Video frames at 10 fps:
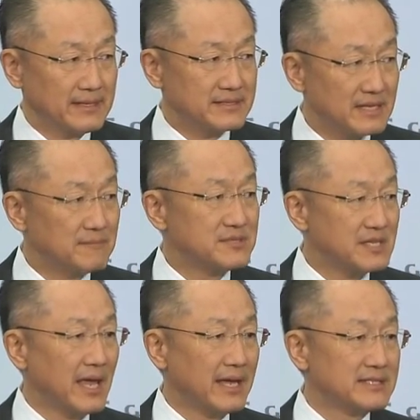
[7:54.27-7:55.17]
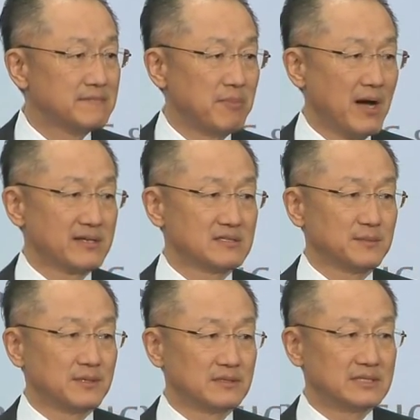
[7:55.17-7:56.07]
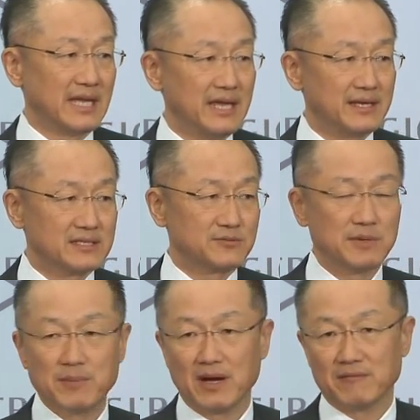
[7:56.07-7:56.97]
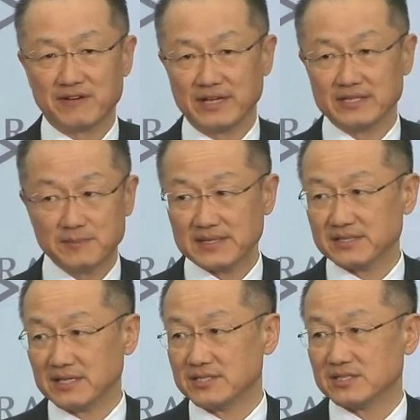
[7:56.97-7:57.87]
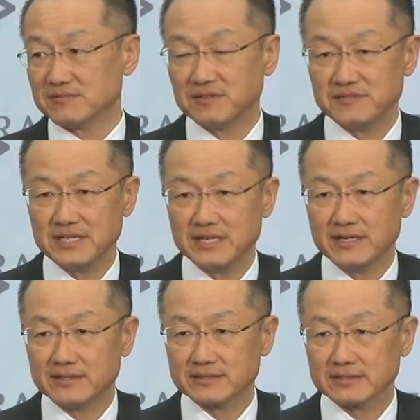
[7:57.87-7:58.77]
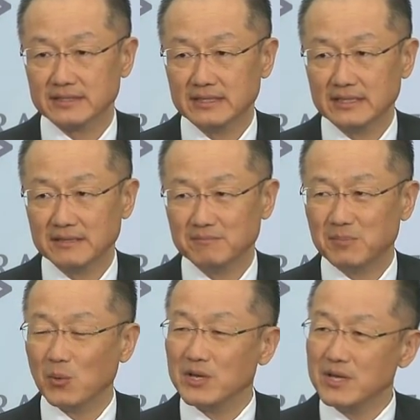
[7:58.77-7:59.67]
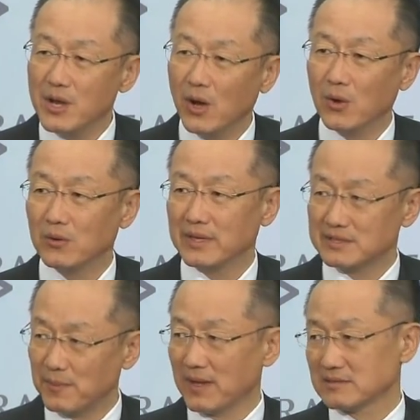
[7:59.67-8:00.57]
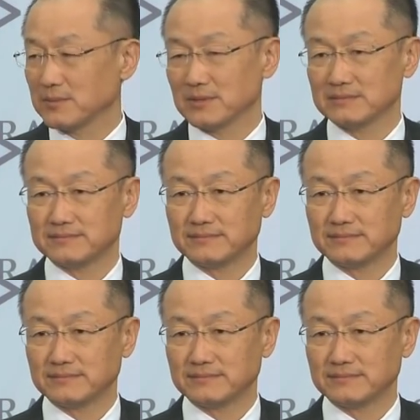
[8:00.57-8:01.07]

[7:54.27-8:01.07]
Some say it's impossible to end extreme poverty, especially in just fifteen years. But we know it's possible.